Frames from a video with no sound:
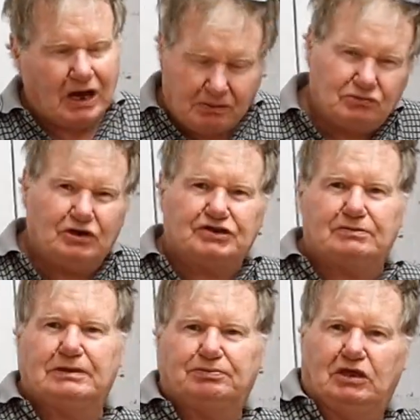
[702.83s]
I'm
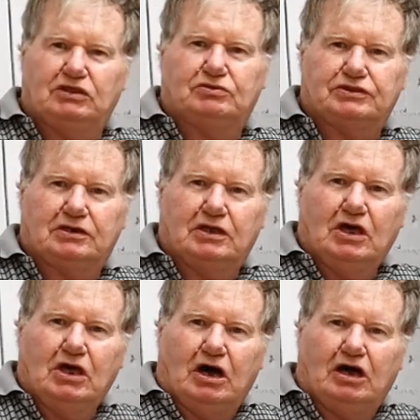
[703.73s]
reasonably pleased with it.
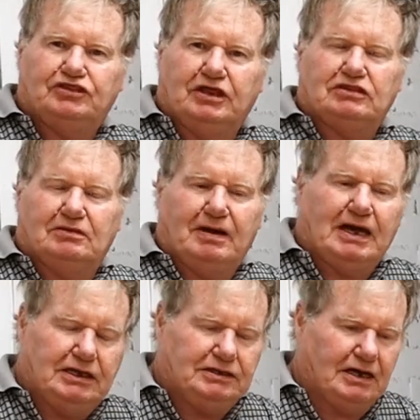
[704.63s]
I think the
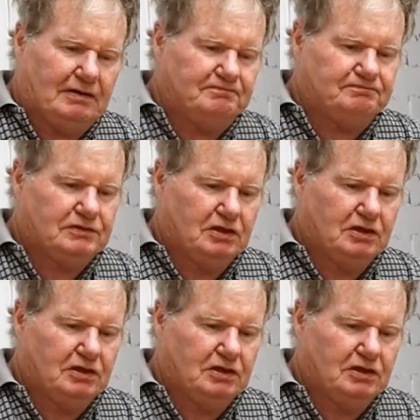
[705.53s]
main, one